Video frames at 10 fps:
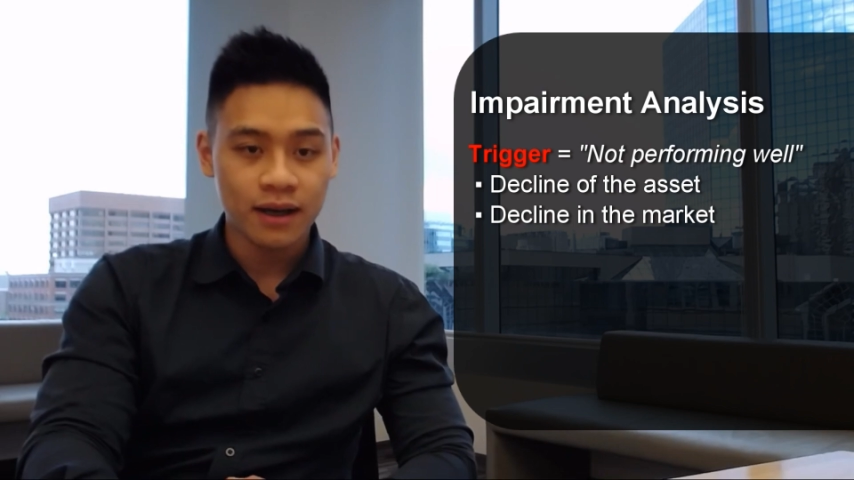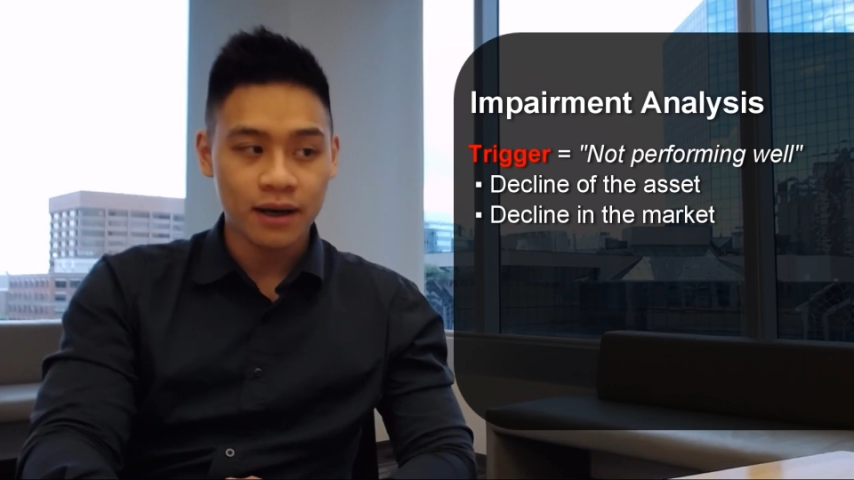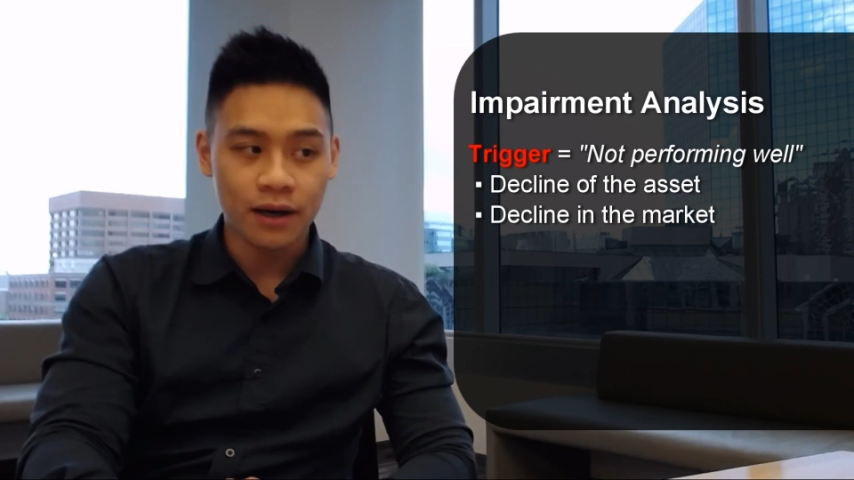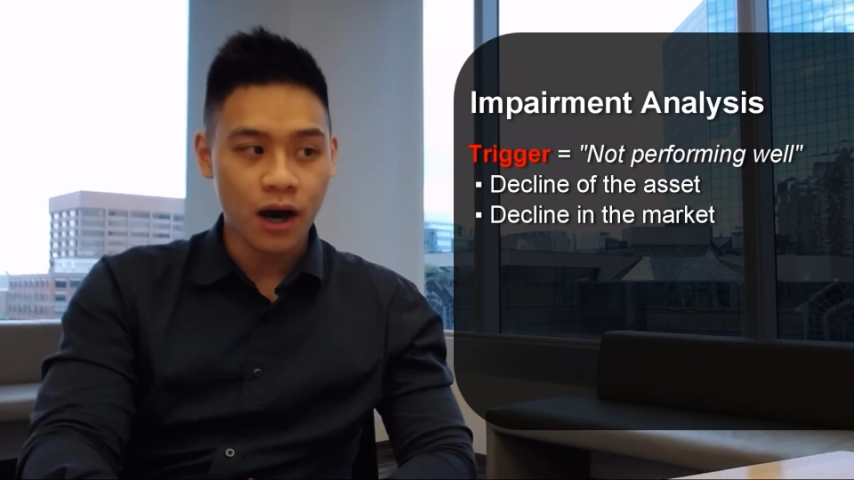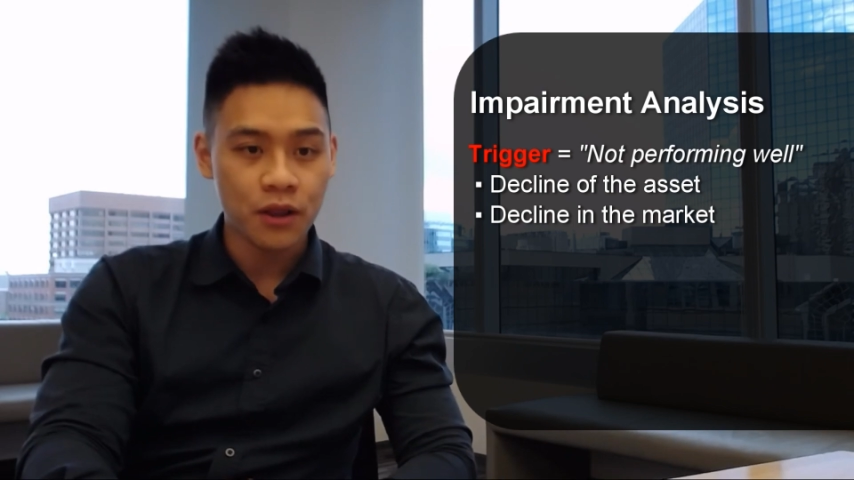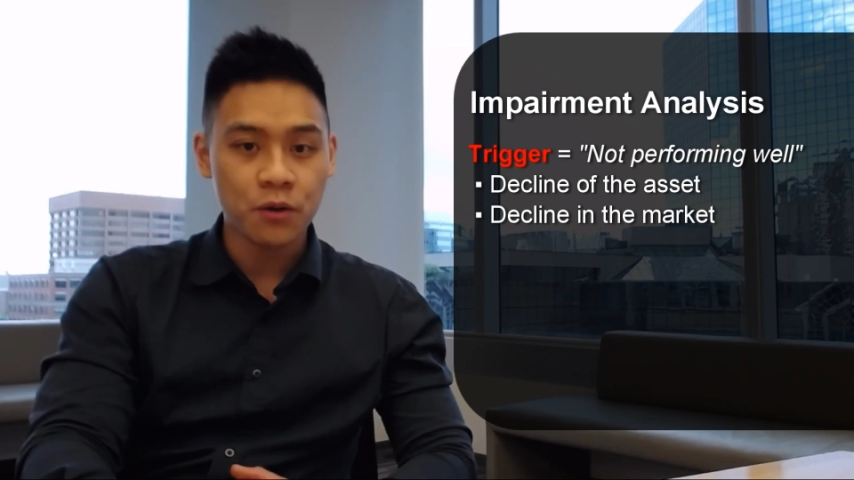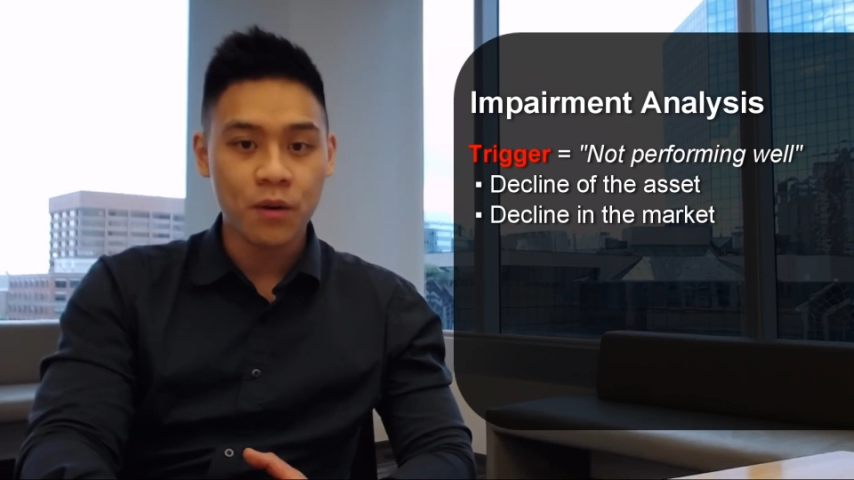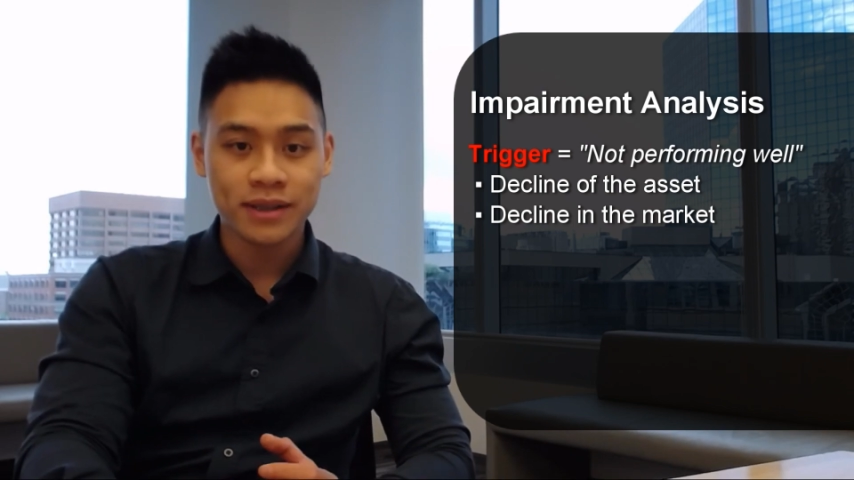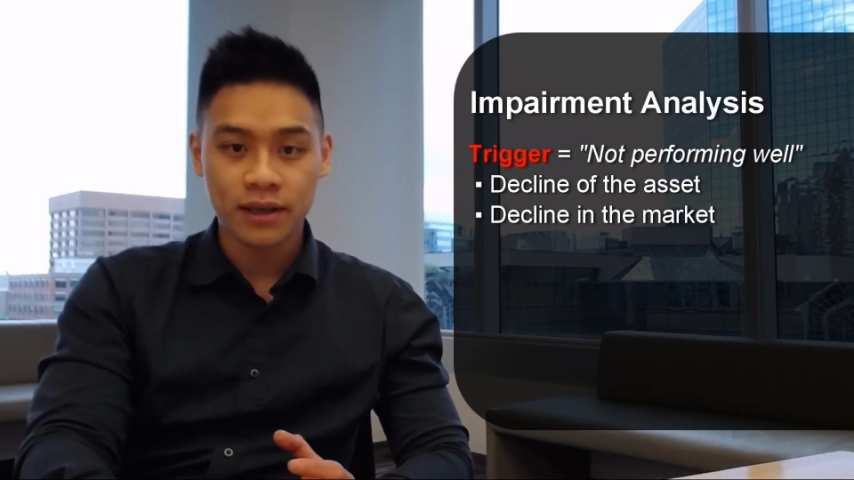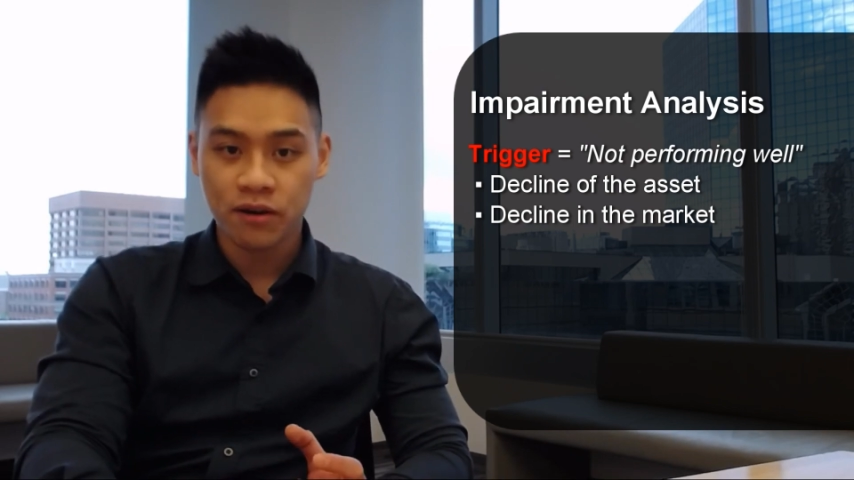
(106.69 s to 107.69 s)
Other
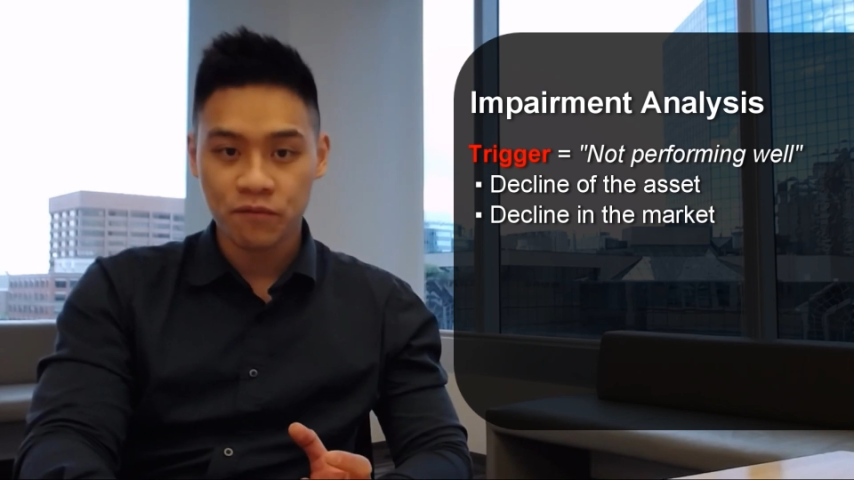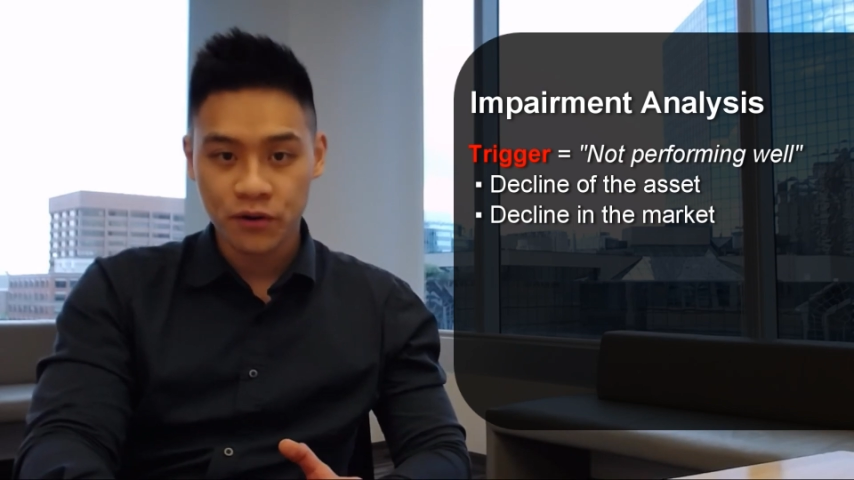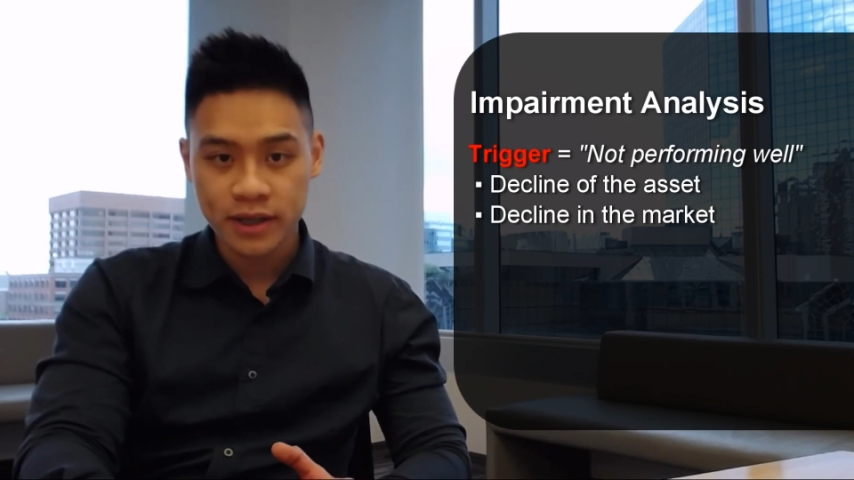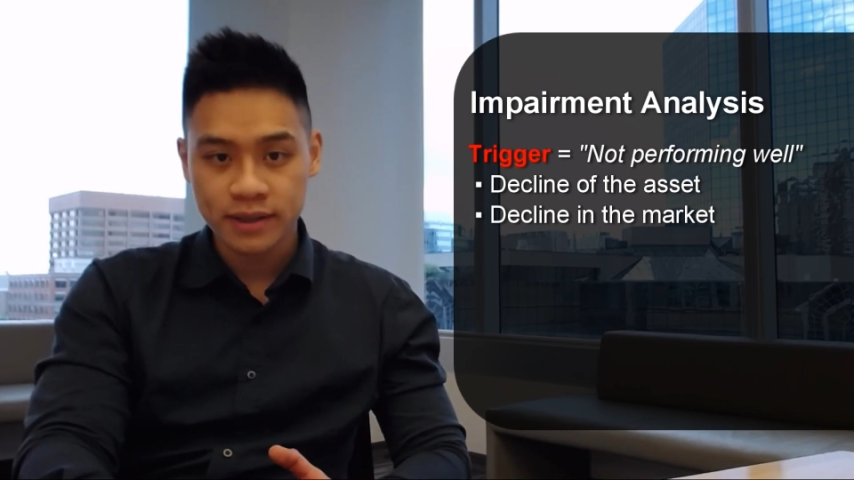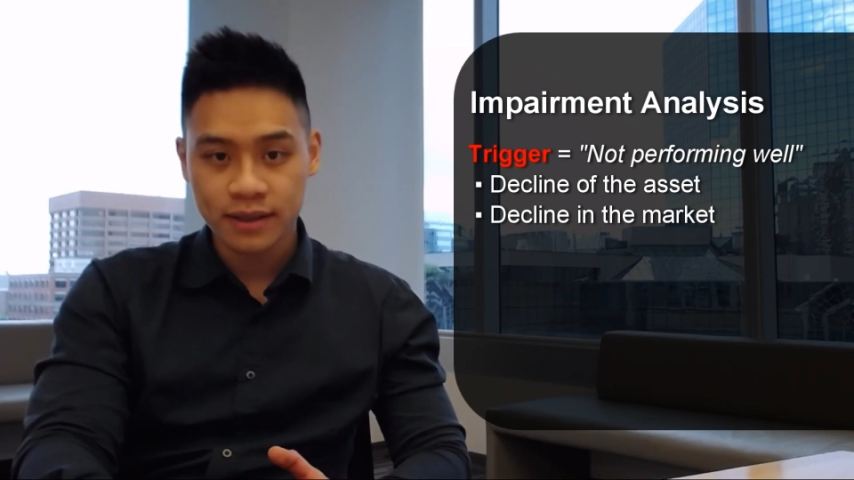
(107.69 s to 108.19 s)
ways they can phrase